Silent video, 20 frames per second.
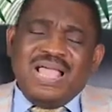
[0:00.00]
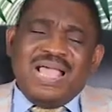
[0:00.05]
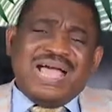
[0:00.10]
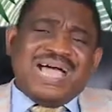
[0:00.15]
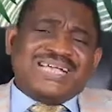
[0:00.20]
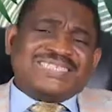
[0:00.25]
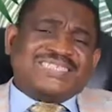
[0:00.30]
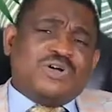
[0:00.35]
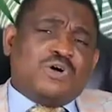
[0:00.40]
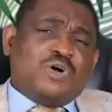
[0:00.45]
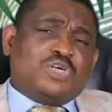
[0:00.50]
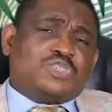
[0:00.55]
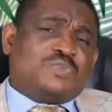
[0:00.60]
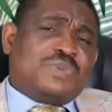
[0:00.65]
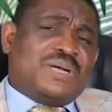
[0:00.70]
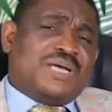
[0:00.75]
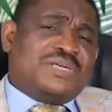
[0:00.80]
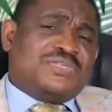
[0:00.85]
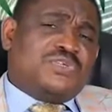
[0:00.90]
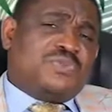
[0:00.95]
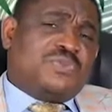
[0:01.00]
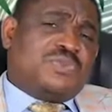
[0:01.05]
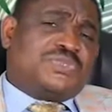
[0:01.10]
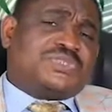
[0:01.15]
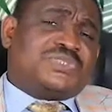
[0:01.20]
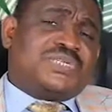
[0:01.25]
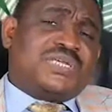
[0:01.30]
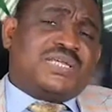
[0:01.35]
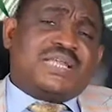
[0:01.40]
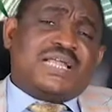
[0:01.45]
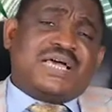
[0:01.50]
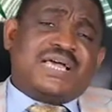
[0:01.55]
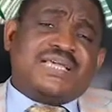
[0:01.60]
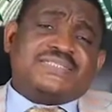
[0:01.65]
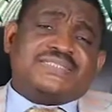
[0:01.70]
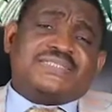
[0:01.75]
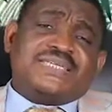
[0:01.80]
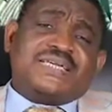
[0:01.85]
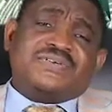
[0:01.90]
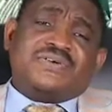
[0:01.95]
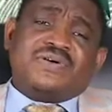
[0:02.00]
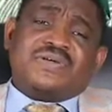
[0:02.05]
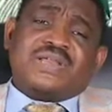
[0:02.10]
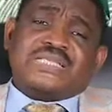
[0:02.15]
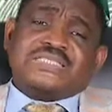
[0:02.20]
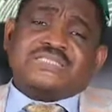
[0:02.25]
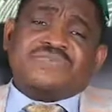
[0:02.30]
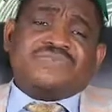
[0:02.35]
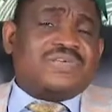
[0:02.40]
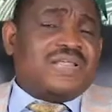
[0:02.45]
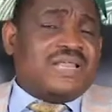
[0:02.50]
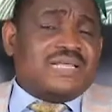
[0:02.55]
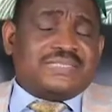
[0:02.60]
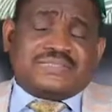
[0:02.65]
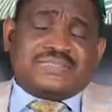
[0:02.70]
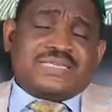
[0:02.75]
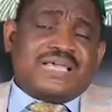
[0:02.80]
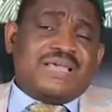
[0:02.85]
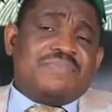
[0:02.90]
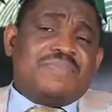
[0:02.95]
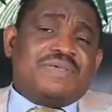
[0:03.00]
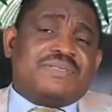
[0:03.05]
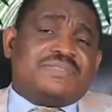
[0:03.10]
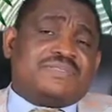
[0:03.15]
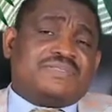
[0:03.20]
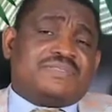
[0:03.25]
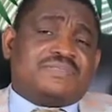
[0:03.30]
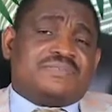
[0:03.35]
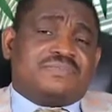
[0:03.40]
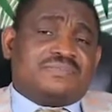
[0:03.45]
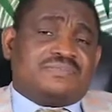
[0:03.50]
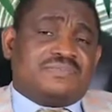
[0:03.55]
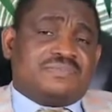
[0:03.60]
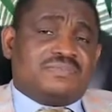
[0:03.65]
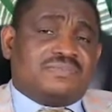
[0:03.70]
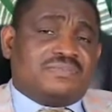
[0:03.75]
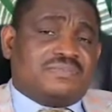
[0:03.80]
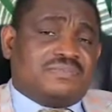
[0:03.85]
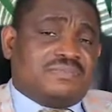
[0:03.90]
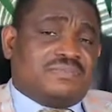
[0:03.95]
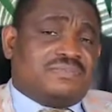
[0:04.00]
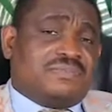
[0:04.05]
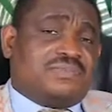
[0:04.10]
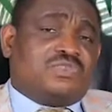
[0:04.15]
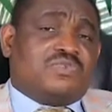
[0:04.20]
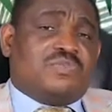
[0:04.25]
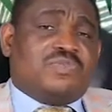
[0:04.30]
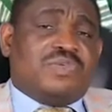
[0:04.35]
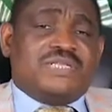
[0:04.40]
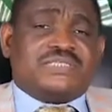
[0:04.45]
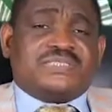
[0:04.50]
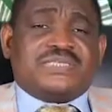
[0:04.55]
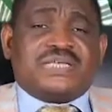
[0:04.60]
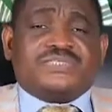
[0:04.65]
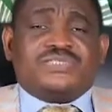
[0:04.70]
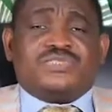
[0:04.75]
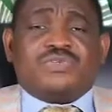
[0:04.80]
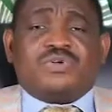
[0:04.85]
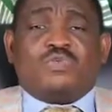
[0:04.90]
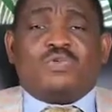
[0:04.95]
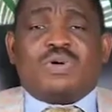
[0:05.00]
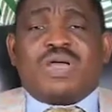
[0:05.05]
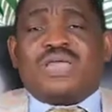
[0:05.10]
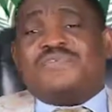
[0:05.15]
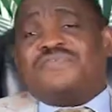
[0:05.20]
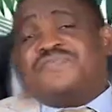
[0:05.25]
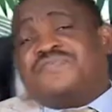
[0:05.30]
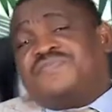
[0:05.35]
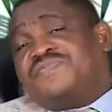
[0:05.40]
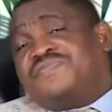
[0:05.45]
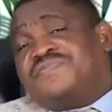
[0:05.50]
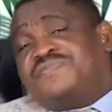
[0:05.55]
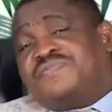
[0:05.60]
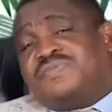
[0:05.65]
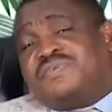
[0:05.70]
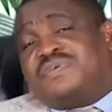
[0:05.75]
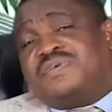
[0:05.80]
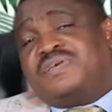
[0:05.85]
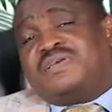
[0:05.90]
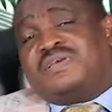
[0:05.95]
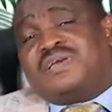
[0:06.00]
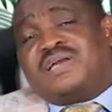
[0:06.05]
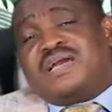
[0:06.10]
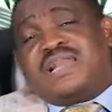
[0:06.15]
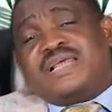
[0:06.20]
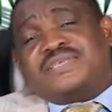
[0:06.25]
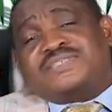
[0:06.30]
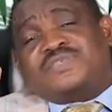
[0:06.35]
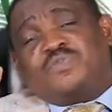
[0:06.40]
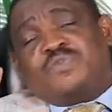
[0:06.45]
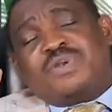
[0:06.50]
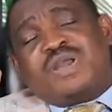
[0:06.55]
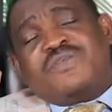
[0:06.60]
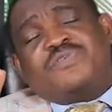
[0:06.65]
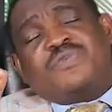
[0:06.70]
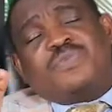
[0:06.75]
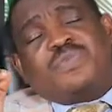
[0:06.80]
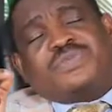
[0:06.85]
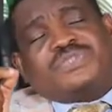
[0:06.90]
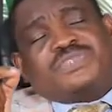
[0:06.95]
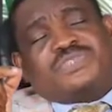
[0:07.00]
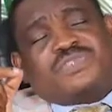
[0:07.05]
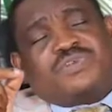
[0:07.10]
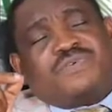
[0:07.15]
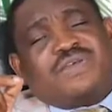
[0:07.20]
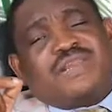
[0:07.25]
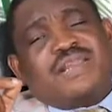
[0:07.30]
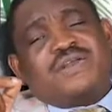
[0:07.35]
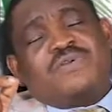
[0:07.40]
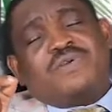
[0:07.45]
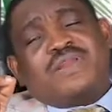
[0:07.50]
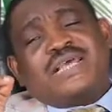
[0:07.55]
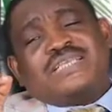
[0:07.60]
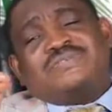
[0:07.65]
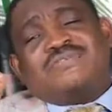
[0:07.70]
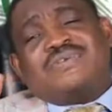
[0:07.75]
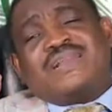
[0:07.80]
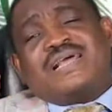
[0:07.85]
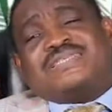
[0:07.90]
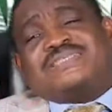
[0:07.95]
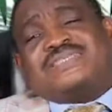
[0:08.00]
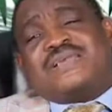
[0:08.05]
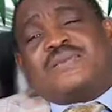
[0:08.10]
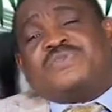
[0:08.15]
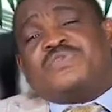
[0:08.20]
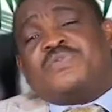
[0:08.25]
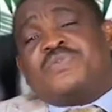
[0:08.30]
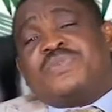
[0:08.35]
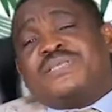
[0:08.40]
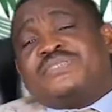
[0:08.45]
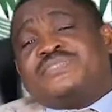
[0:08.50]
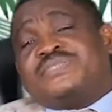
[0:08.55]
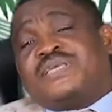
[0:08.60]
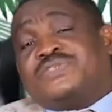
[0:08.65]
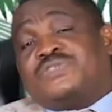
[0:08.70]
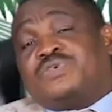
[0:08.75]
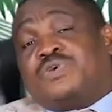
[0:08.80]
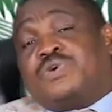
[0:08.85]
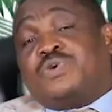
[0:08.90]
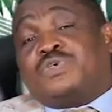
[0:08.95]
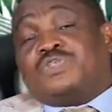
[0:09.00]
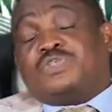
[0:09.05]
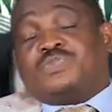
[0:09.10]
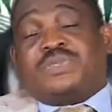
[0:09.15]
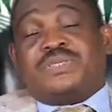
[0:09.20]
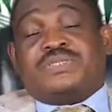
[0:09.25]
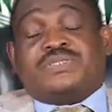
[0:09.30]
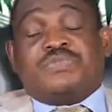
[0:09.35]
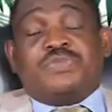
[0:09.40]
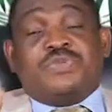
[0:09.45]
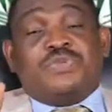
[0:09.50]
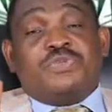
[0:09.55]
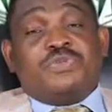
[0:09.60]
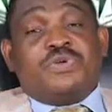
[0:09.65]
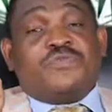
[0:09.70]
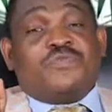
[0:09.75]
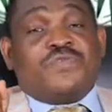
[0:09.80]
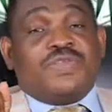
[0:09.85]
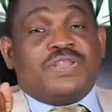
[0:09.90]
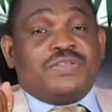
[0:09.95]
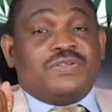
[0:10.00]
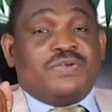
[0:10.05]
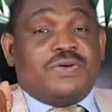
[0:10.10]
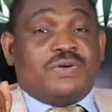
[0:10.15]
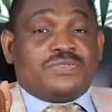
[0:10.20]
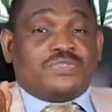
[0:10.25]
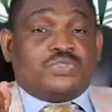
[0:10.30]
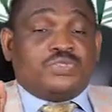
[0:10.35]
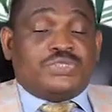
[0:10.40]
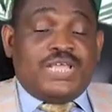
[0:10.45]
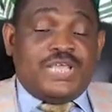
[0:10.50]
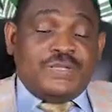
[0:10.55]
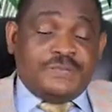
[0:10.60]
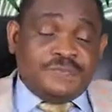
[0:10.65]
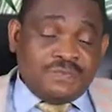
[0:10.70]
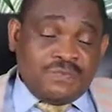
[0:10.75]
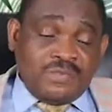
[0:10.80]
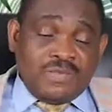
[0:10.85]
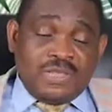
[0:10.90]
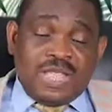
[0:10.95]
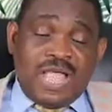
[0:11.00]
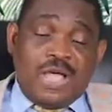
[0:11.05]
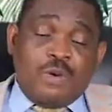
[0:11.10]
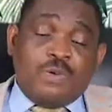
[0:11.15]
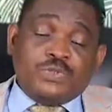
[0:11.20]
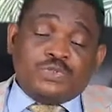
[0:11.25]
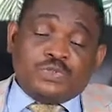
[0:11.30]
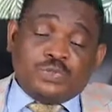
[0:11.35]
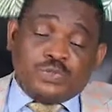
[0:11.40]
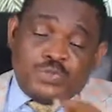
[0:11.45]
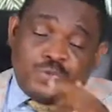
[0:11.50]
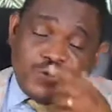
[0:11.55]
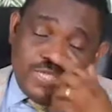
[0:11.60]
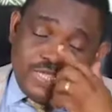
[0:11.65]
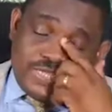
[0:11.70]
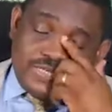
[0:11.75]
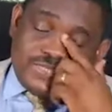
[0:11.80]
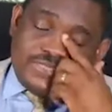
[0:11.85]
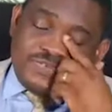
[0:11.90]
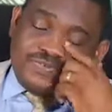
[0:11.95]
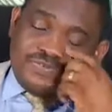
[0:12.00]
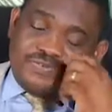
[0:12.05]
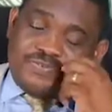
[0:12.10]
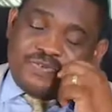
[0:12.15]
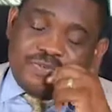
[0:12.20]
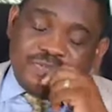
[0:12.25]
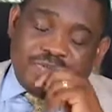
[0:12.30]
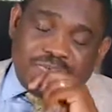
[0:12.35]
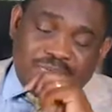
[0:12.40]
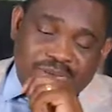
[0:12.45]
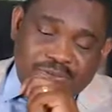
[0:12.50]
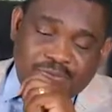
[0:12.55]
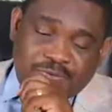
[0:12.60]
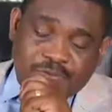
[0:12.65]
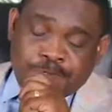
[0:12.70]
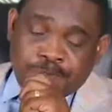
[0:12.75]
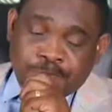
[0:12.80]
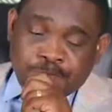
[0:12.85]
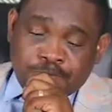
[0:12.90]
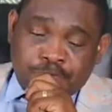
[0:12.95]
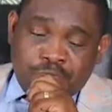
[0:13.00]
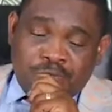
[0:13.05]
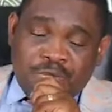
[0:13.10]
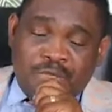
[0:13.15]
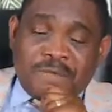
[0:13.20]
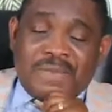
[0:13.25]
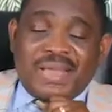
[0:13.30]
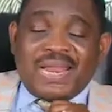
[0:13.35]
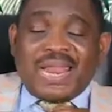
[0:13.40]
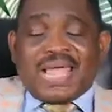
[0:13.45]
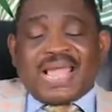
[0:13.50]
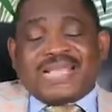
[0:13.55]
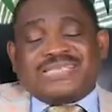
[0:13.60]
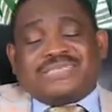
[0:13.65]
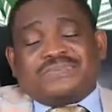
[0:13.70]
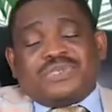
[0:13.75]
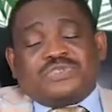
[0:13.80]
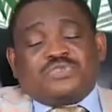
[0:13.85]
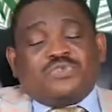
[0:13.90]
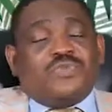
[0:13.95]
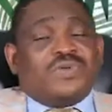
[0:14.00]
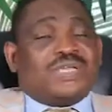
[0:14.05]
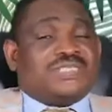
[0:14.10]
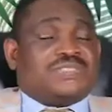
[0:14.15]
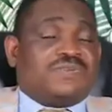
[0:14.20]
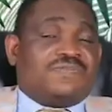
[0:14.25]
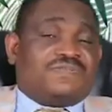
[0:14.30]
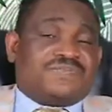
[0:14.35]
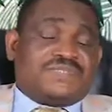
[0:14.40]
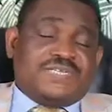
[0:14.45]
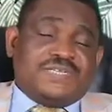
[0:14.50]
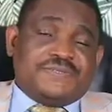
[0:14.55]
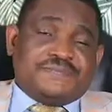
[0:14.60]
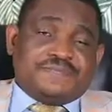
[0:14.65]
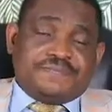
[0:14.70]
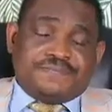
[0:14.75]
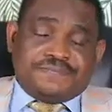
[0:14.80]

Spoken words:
As a husband, you must realize that God has given an assignment to minister to your wife. And as a wife, you must discover that God has given an assignment to minister to your husband. May you not fail God. Today, I want to read from the Bible, Malachi chapter 2, verse 15.